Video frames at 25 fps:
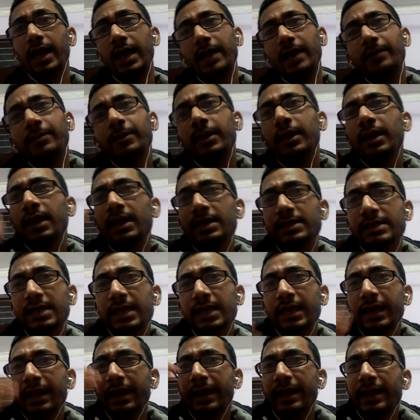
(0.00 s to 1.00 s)
If they are
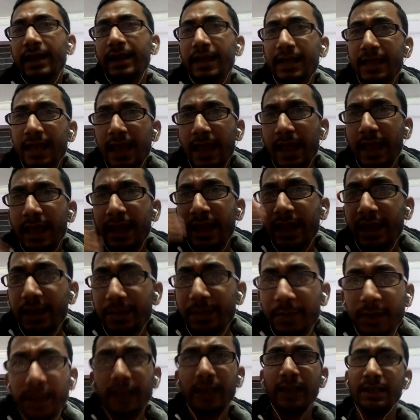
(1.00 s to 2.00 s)
asking India in
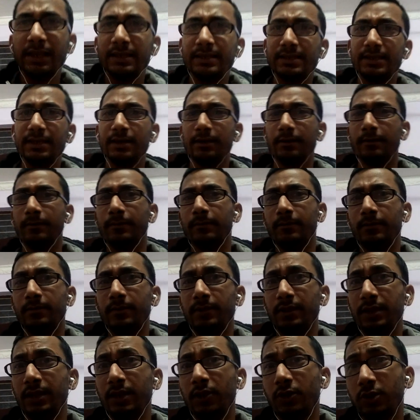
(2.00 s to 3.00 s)
Middle Asia,
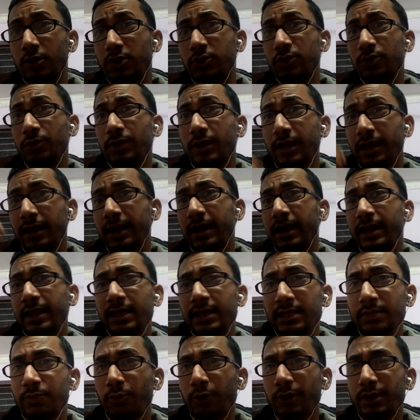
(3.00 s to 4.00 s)
then also you can write
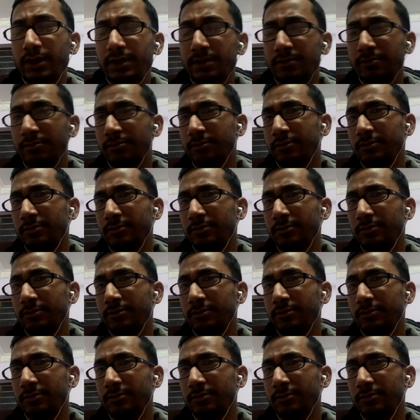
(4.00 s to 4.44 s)
these points.